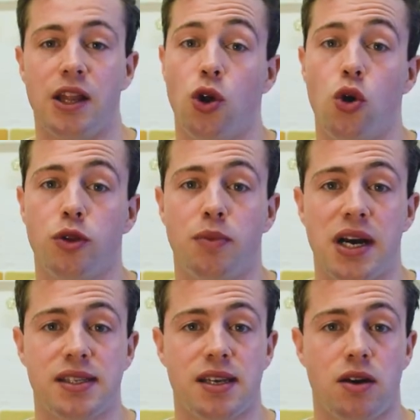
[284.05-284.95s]
I know it
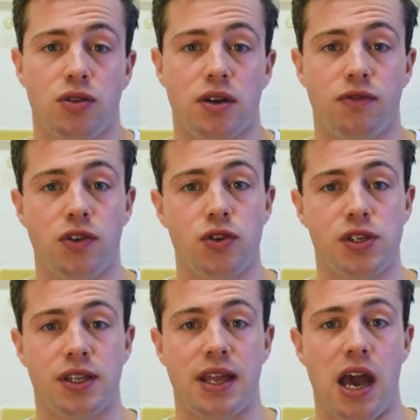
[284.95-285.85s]
might sound
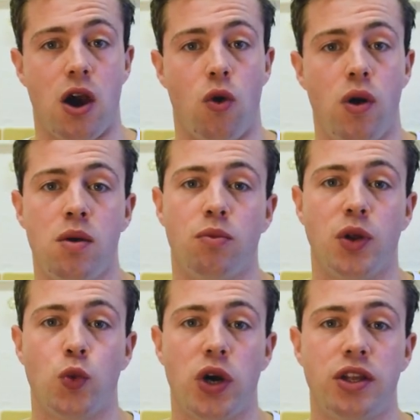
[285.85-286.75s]
confusing now,
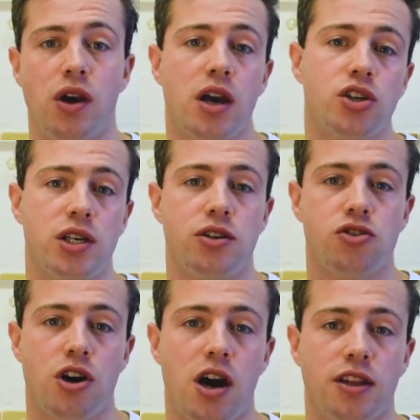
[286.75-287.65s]
but when you actually
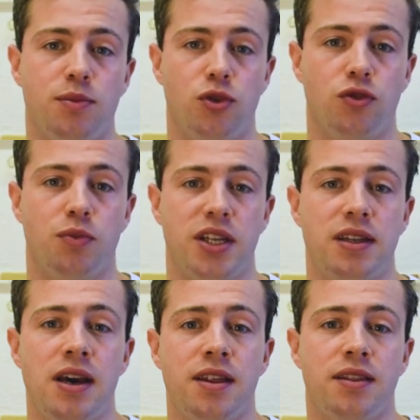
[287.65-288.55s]
try the
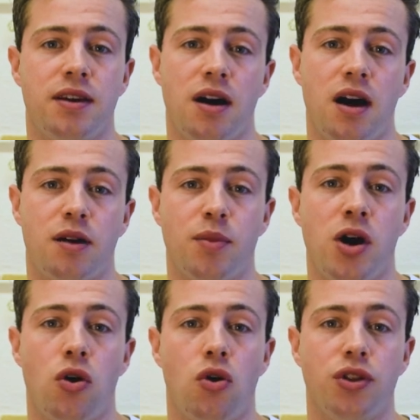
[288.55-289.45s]
movement, the
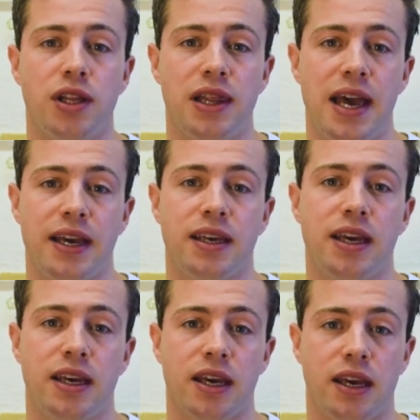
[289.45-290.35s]
arm or the leg
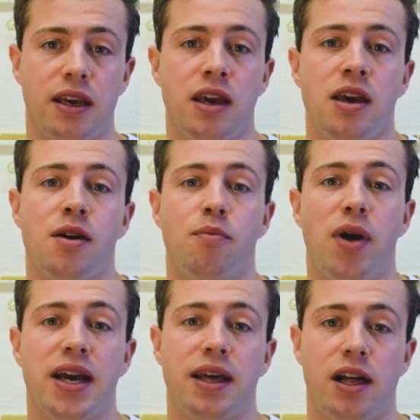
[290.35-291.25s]
kicking
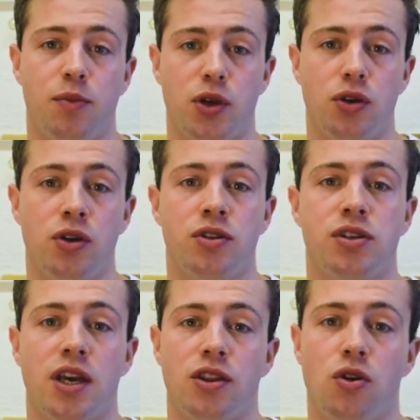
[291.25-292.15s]
might help you
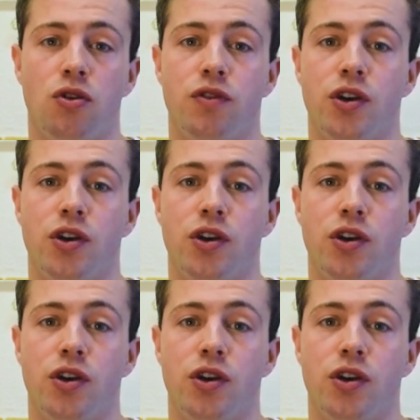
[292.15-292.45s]
to get over